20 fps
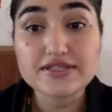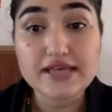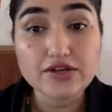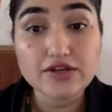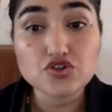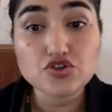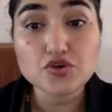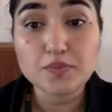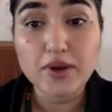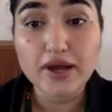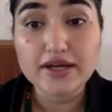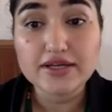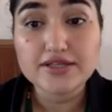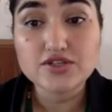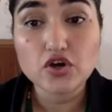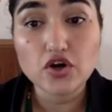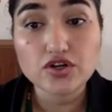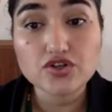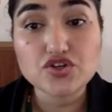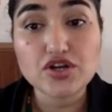enterprise
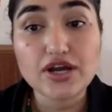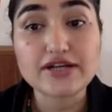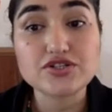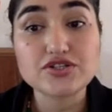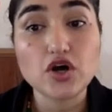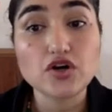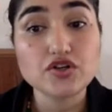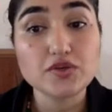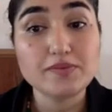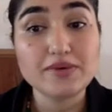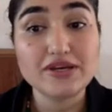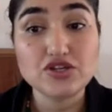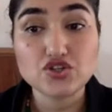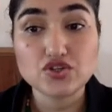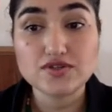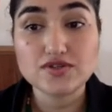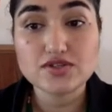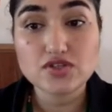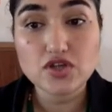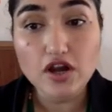contract
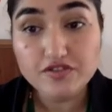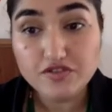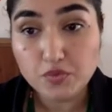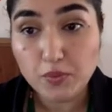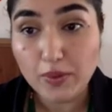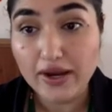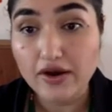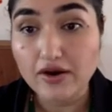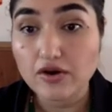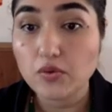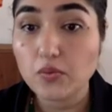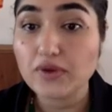automation software